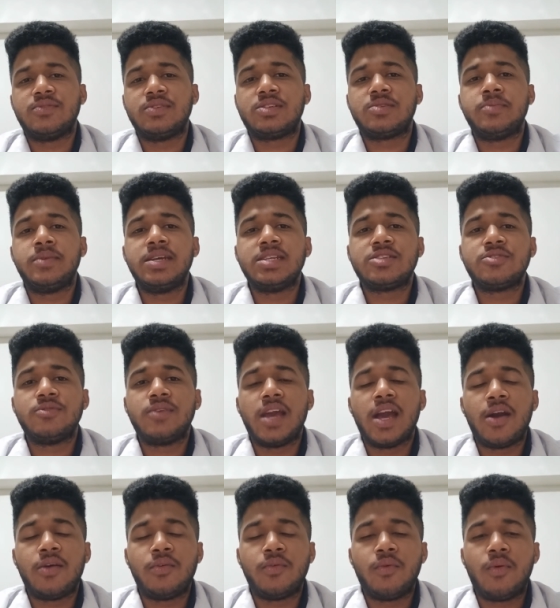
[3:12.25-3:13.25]
which means we
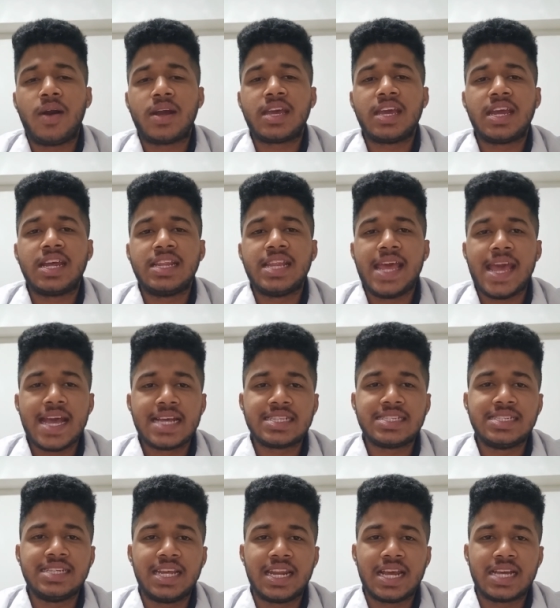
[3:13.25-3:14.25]
are walking in the
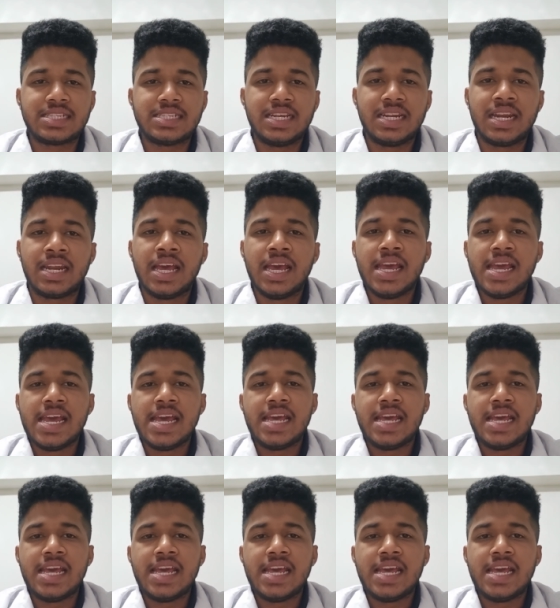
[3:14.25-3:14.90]
x direction.